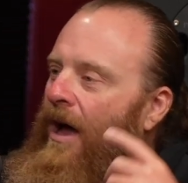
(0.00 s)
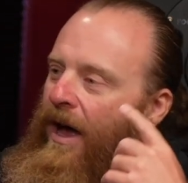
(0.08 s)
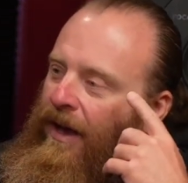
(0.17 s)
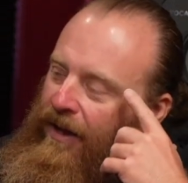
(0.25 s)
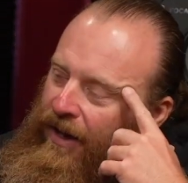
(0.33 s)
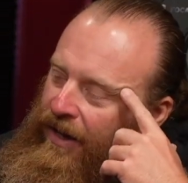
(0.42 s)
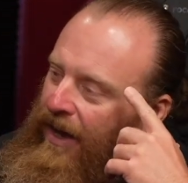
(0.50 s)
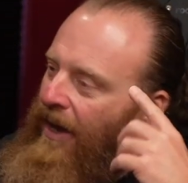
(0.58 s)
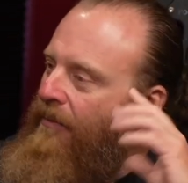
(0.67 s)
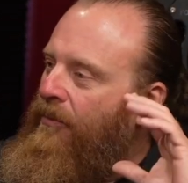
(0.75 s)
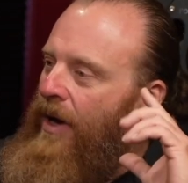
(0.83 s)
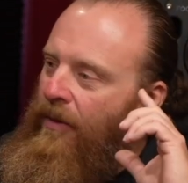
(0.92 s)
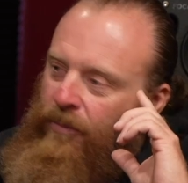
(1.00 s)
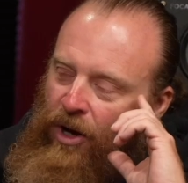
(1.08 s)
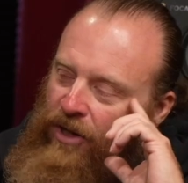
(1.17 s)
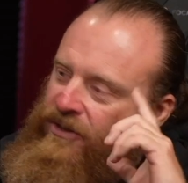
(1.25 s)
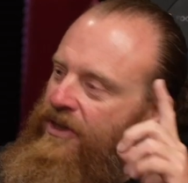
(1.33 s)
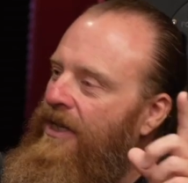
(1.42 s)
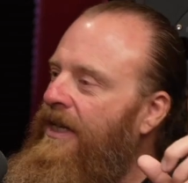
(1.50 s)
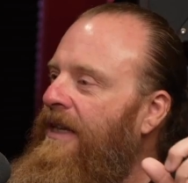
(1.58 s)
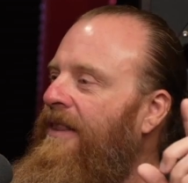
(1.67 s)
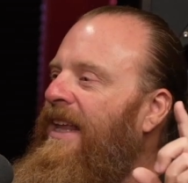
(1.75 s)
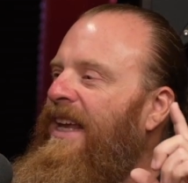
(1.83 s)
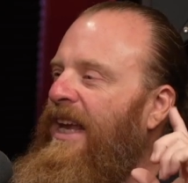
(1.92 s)
I'm
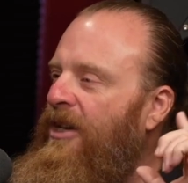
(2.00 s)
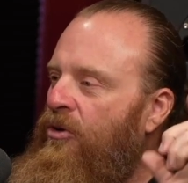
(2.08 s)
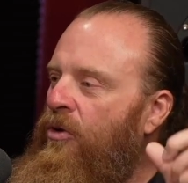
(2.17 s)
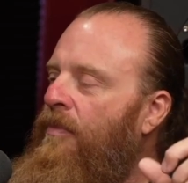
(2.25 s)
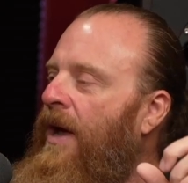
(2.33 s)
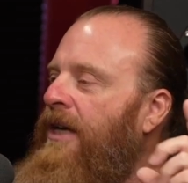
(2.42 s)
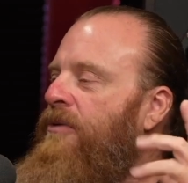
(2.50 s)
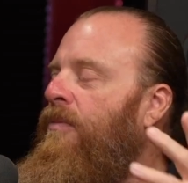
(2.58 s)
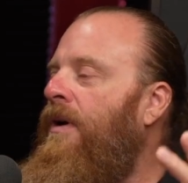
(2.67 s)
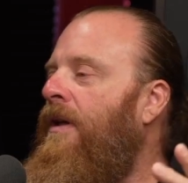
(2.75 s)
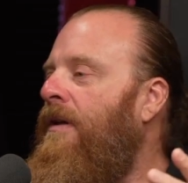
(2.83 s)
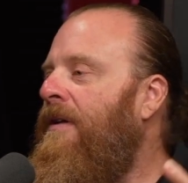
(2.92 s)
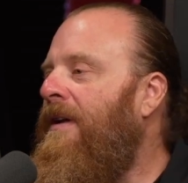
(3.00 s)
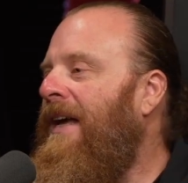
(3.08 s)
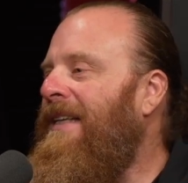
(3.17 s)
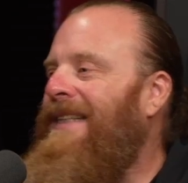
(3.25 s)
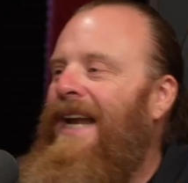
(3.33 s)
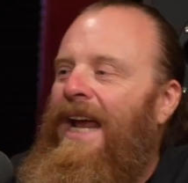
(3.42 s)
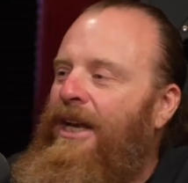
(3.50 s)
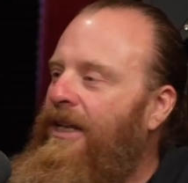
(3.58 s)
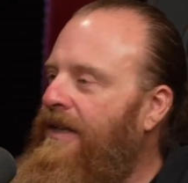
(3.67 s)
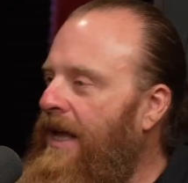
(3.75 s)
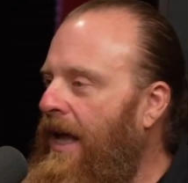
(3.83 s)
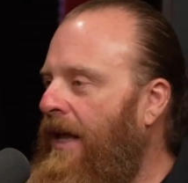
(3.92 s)
constantly thinking too much. Well, it's an
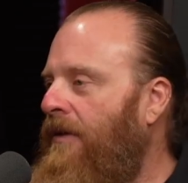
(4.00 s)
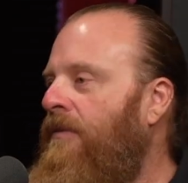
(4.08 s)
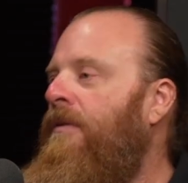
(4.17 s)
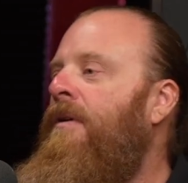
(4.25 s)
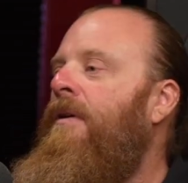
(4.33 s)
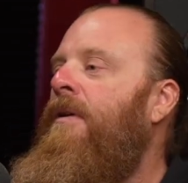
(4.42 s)
80-10.